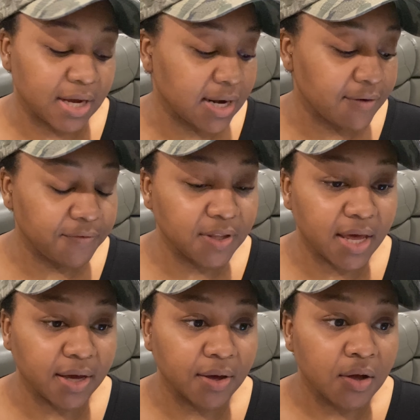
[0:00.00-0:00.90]
and I feel
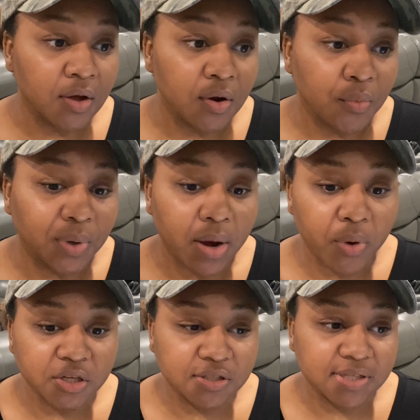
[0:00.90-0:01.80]
like when I
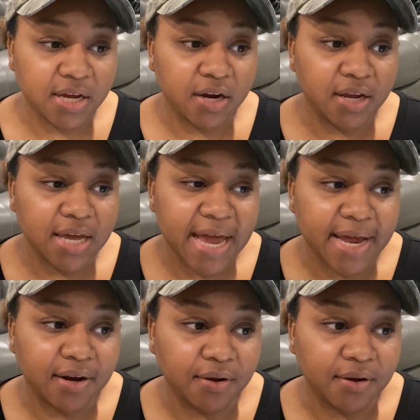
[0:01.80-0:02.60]
washed this hair, it had